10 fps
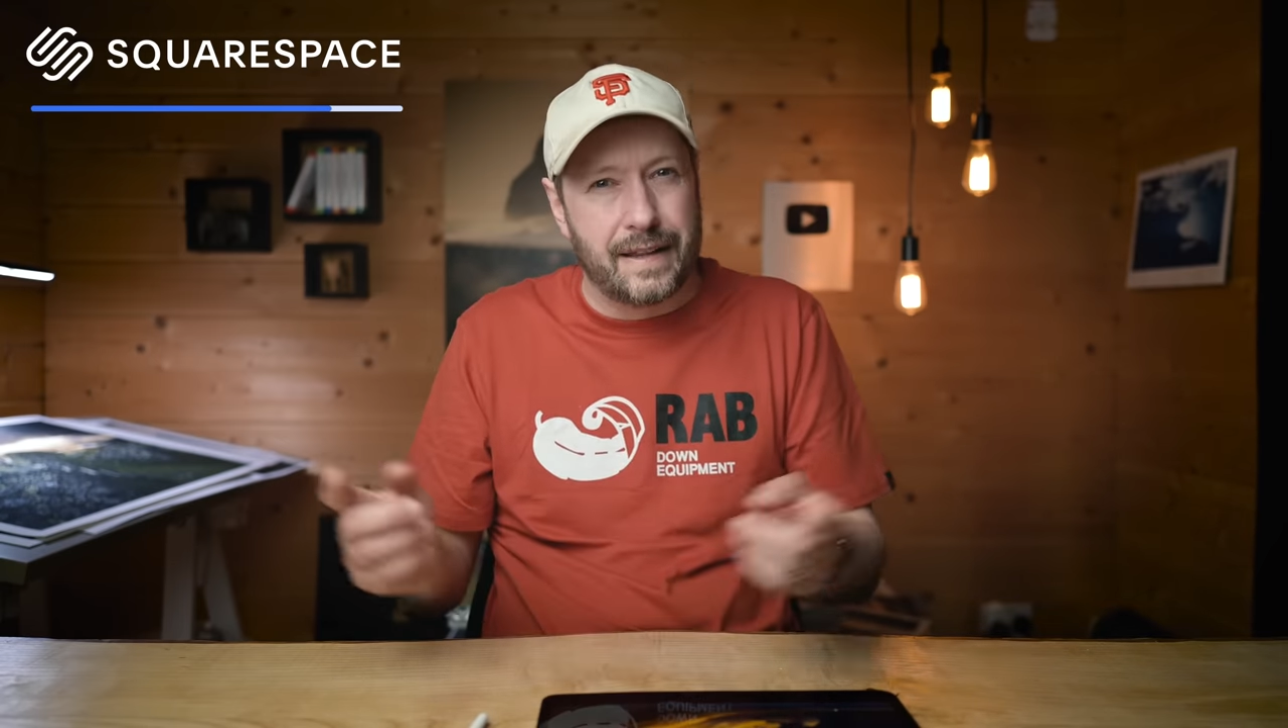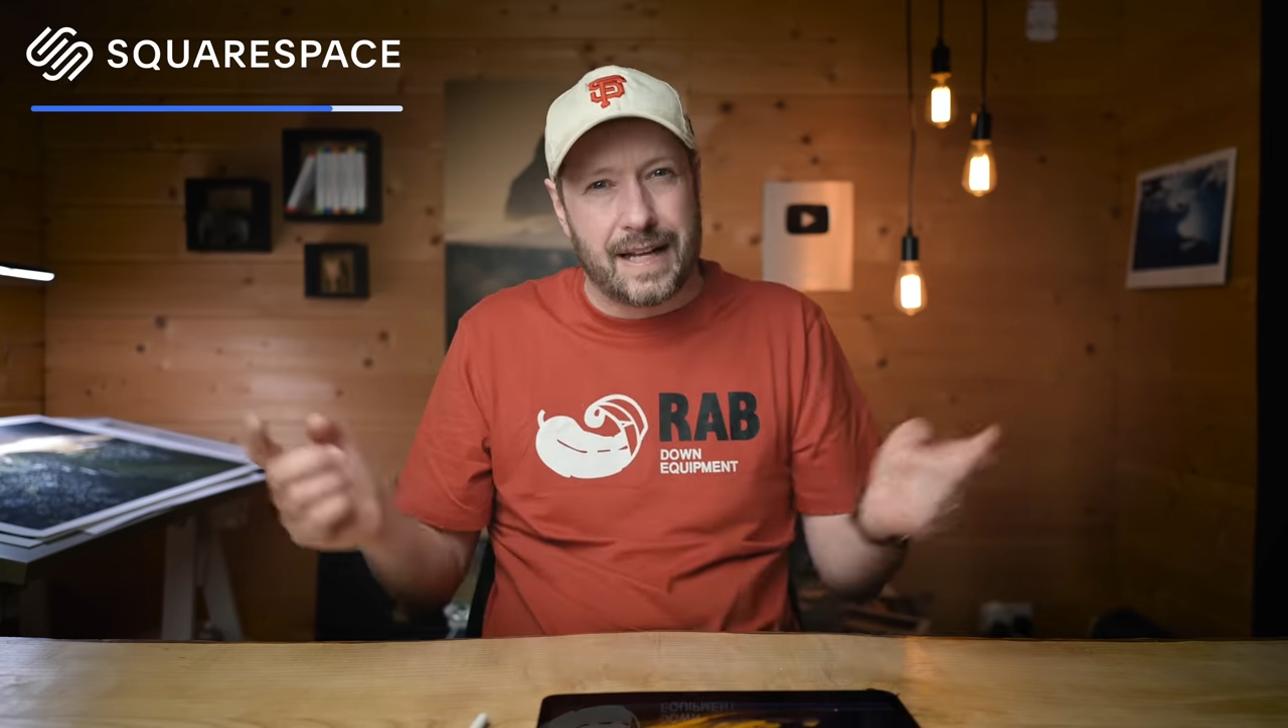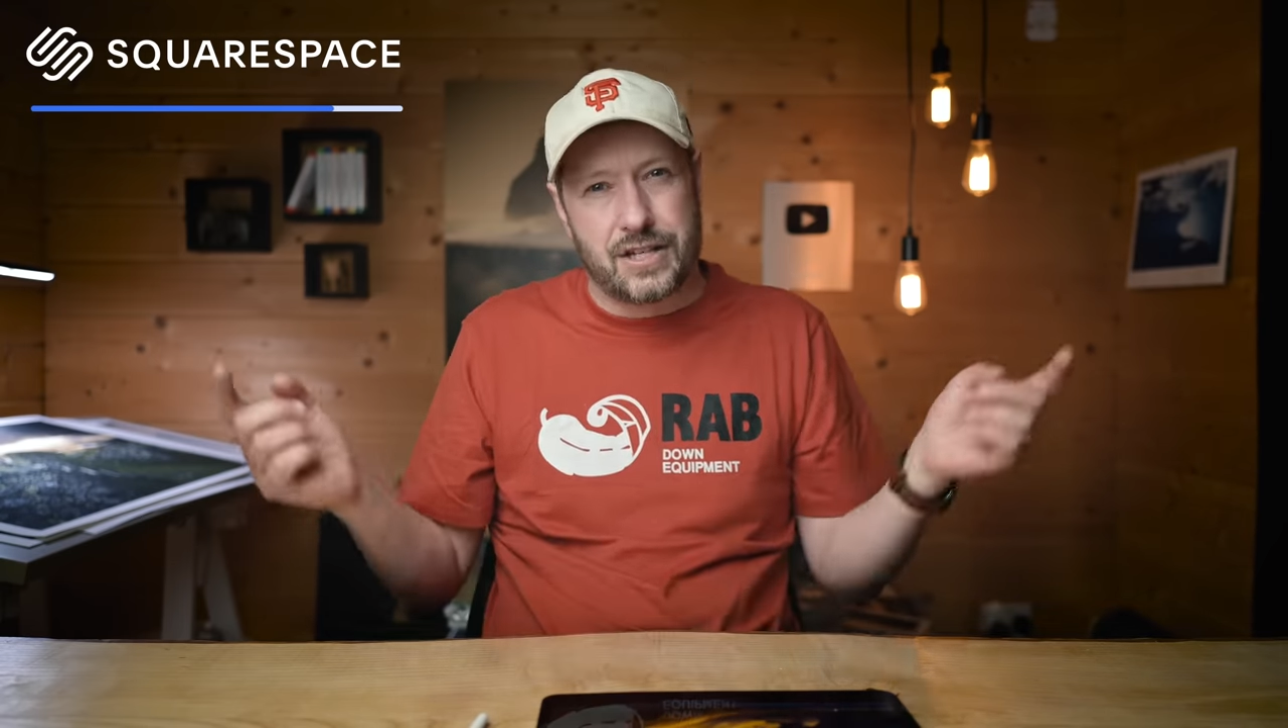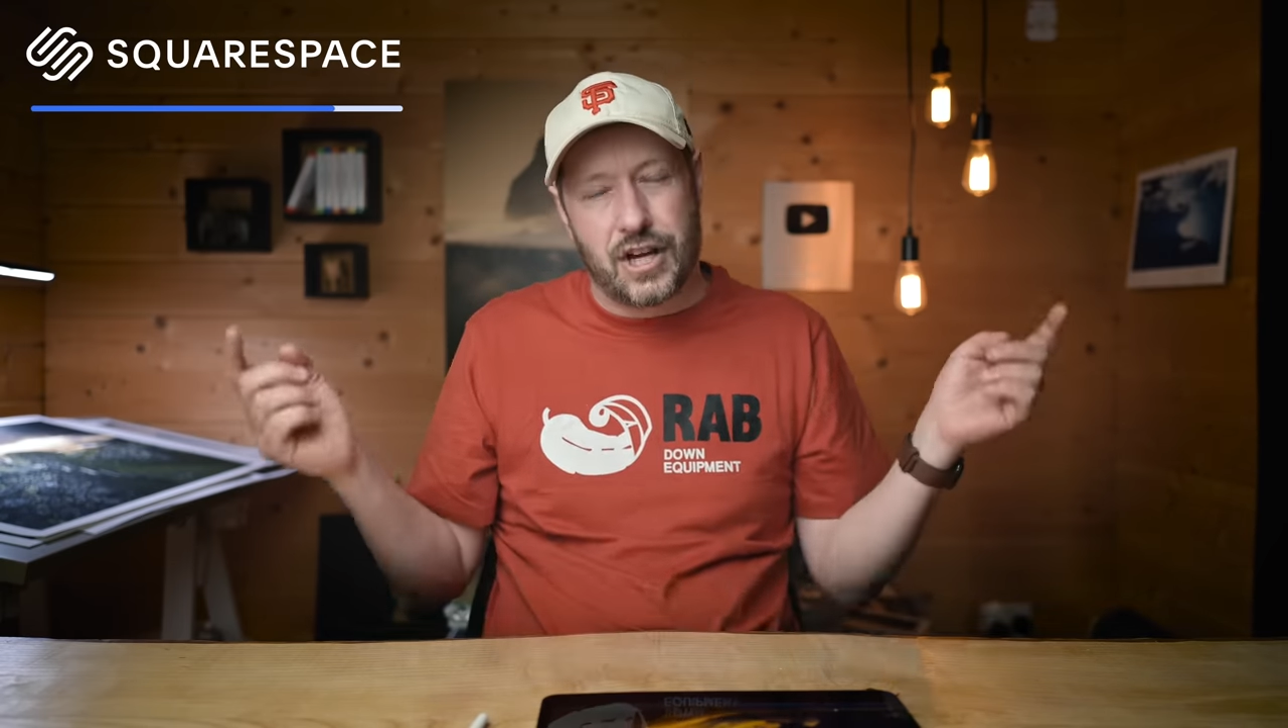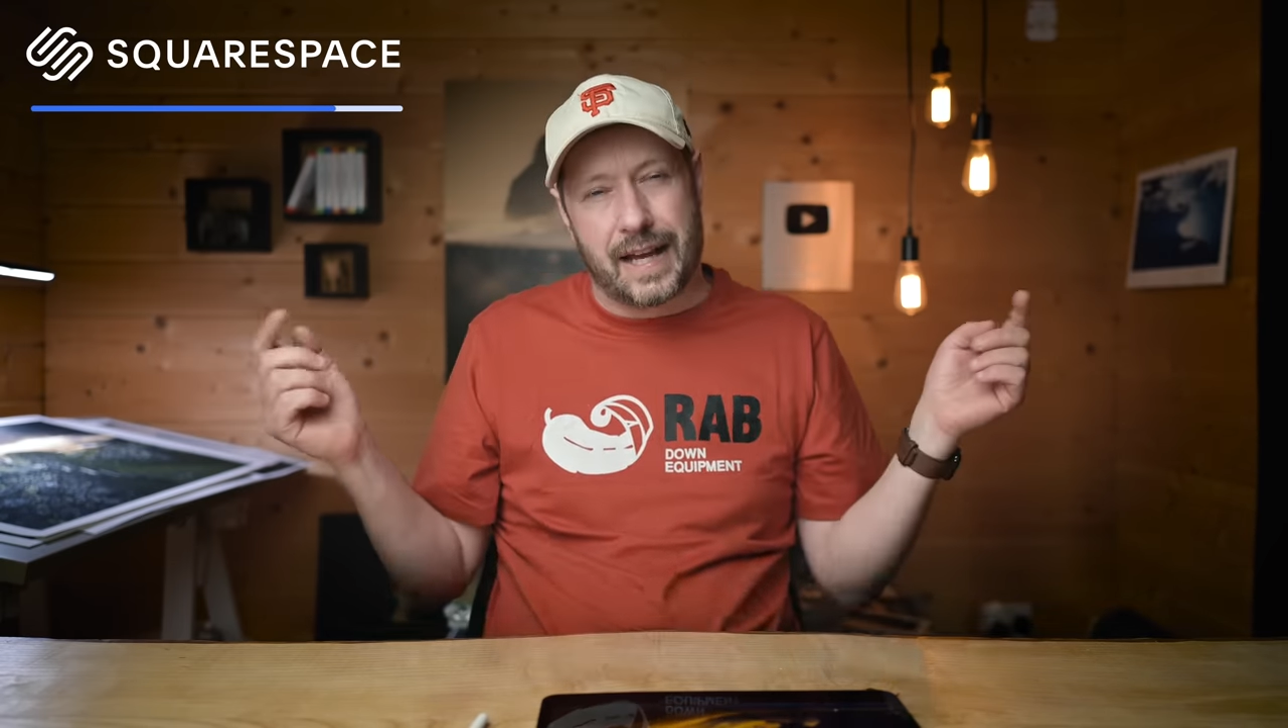
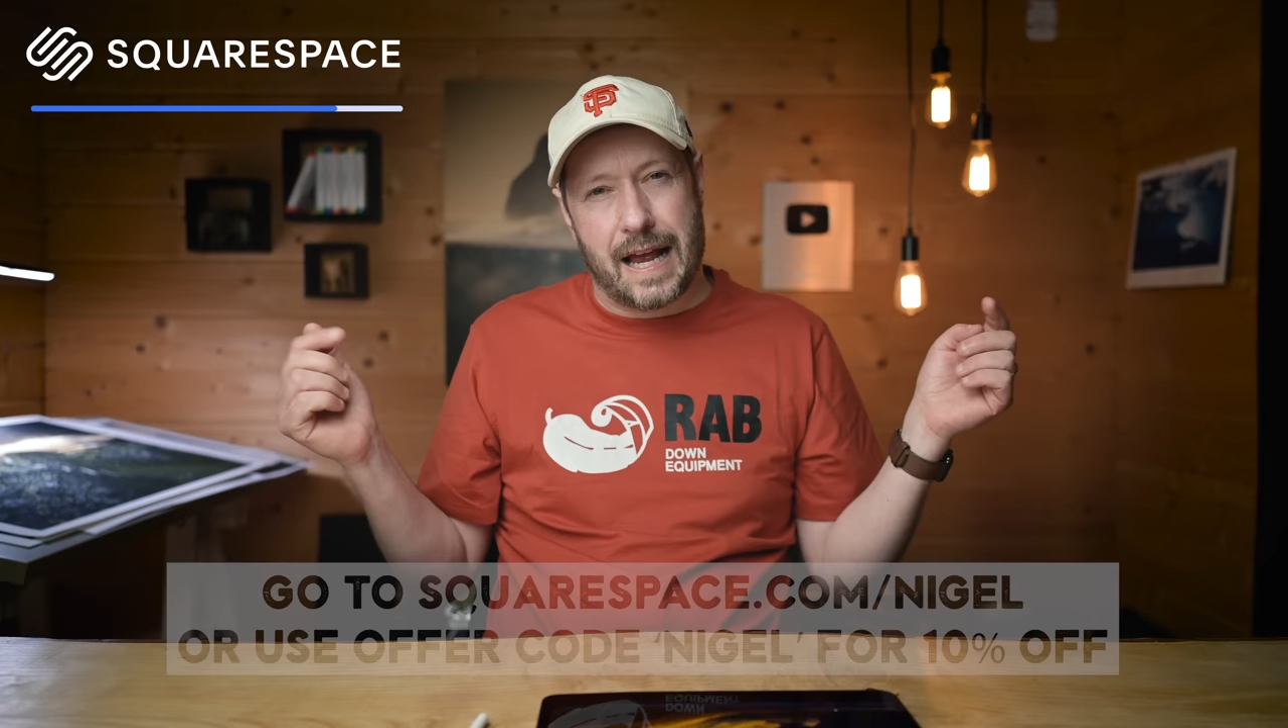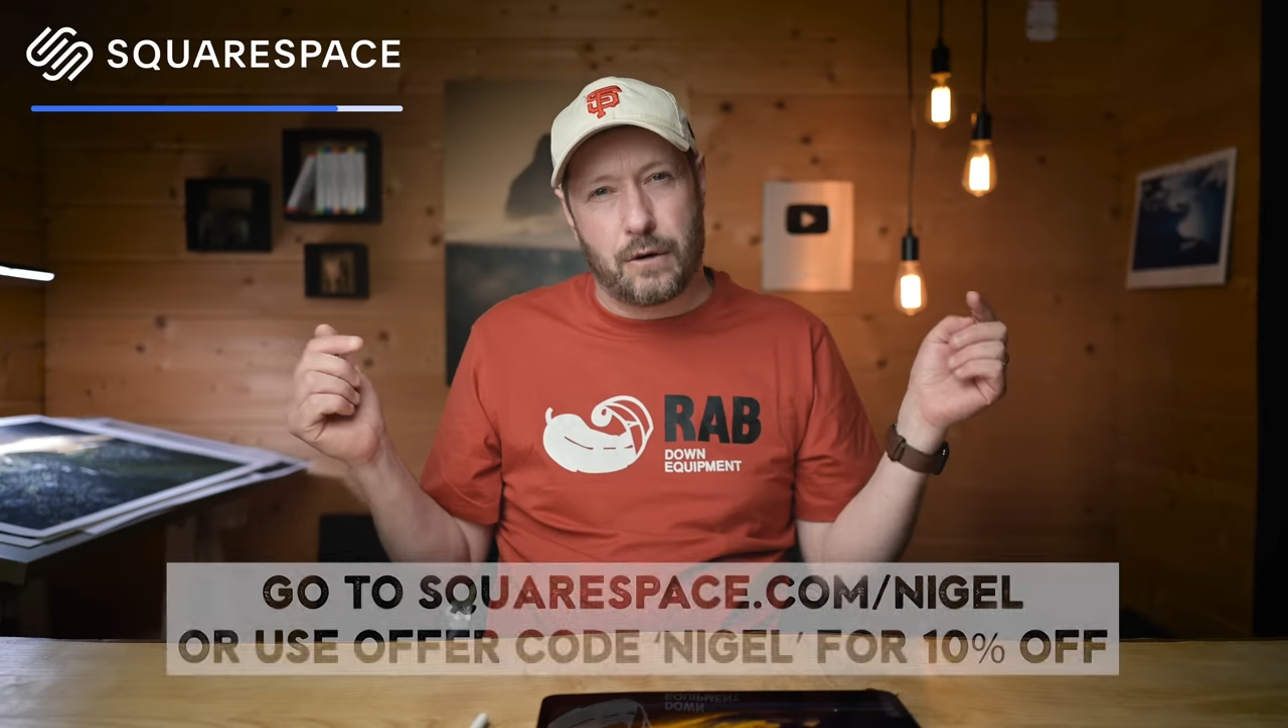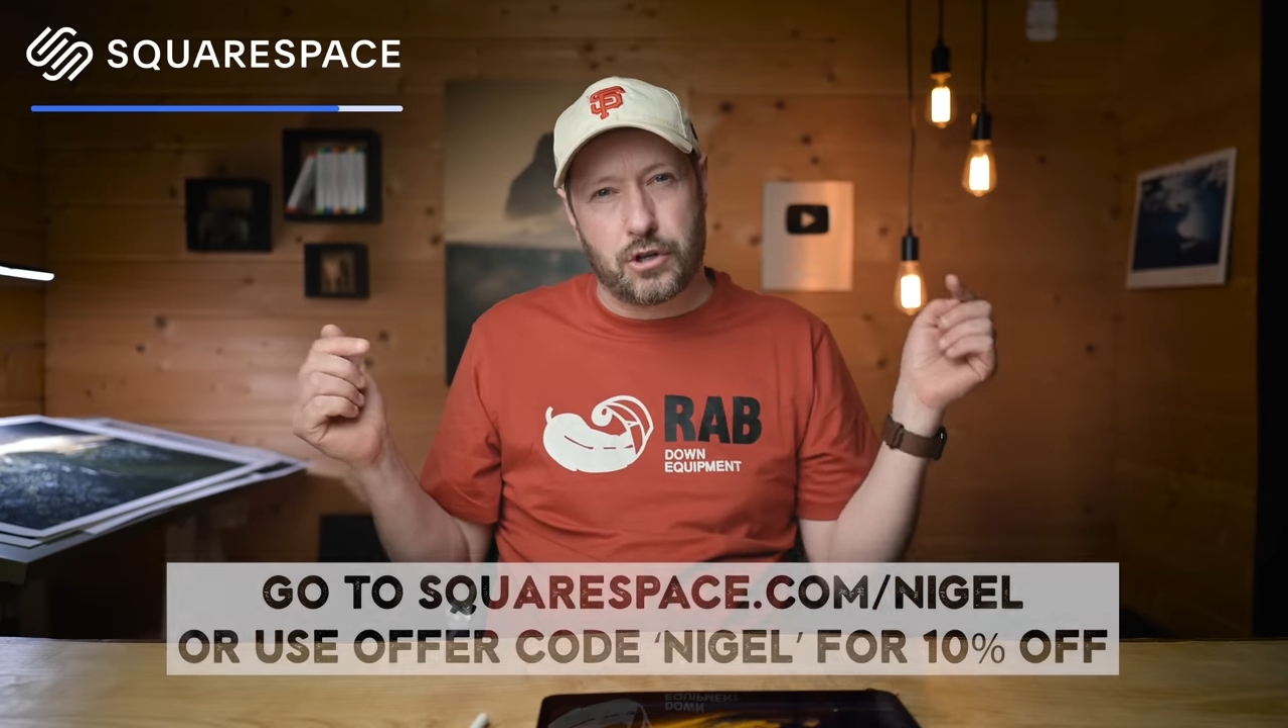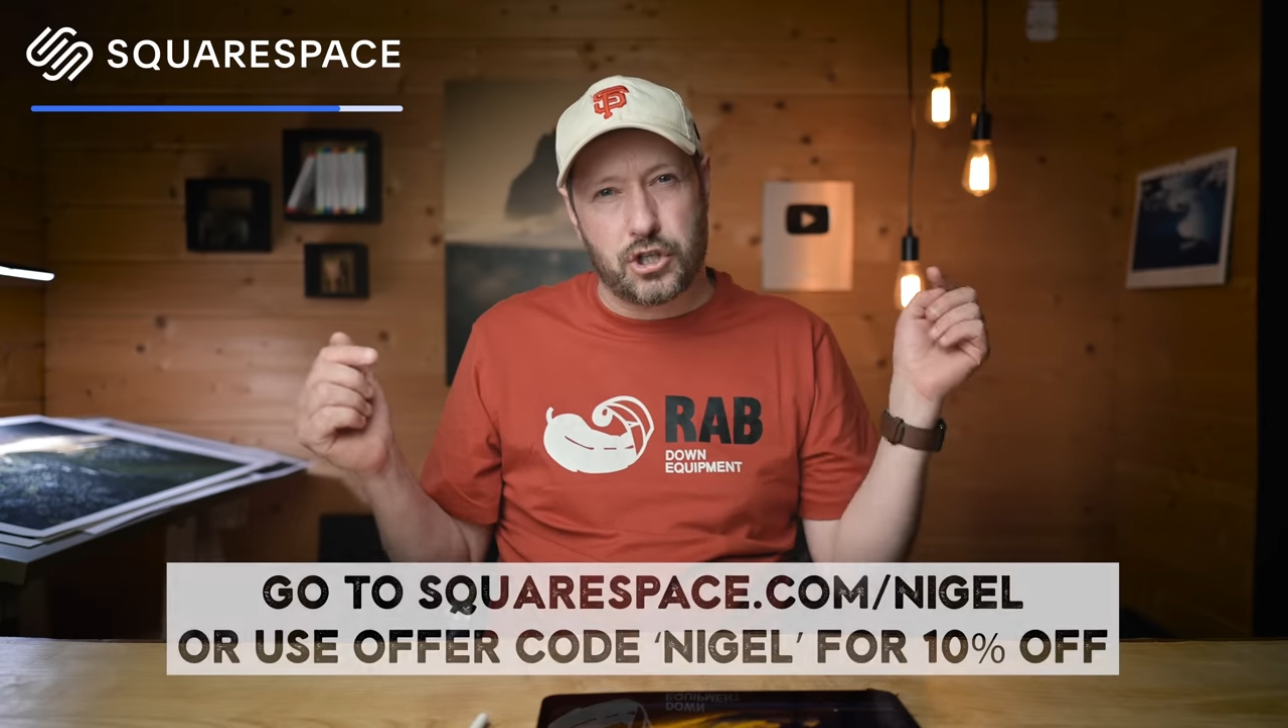then check out